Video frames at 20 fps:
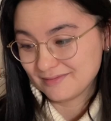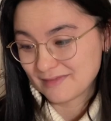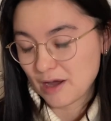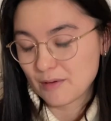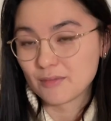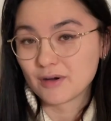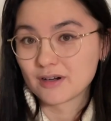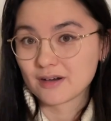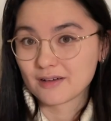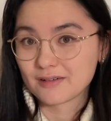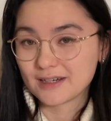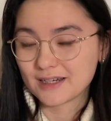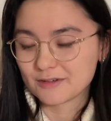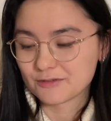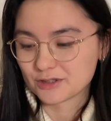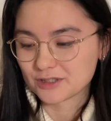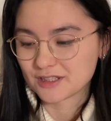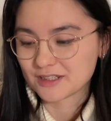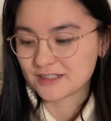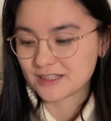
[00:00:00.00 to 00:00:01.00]
Margarita
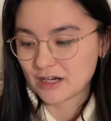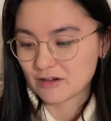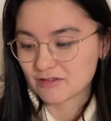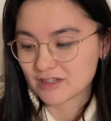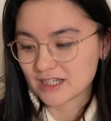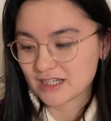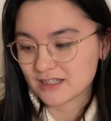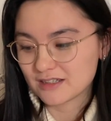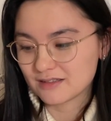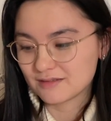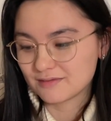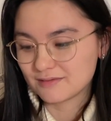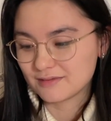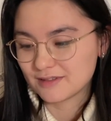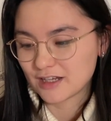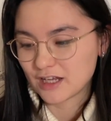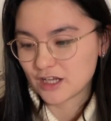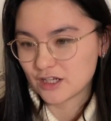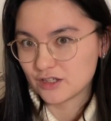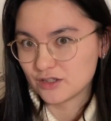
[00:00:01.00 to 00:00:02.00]
was astounded.
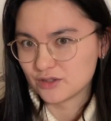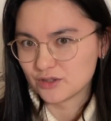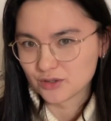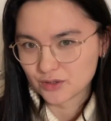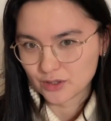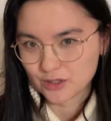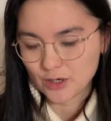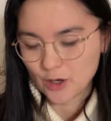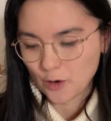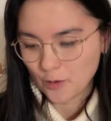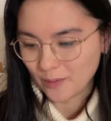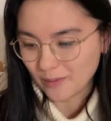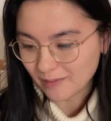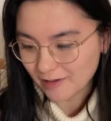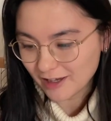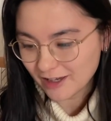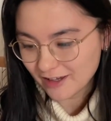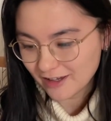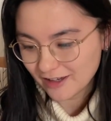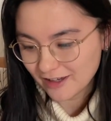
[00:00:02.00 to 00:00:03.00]
Do you know
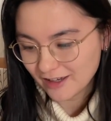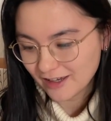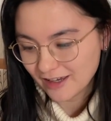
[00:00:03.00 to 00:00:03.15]
me?